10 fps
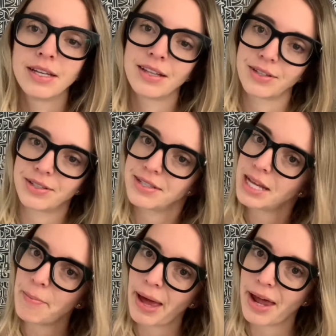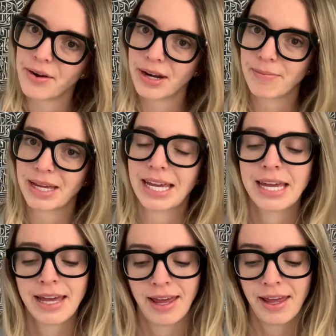a little sub pattern I might
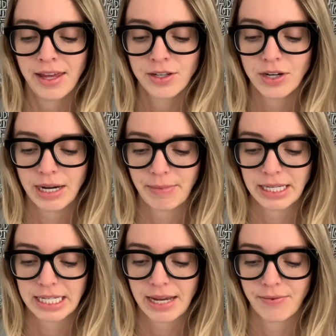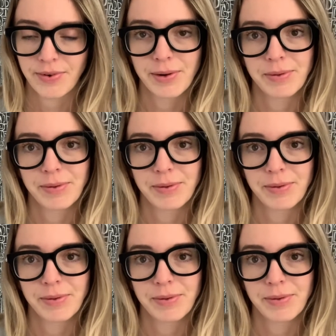try to make time for would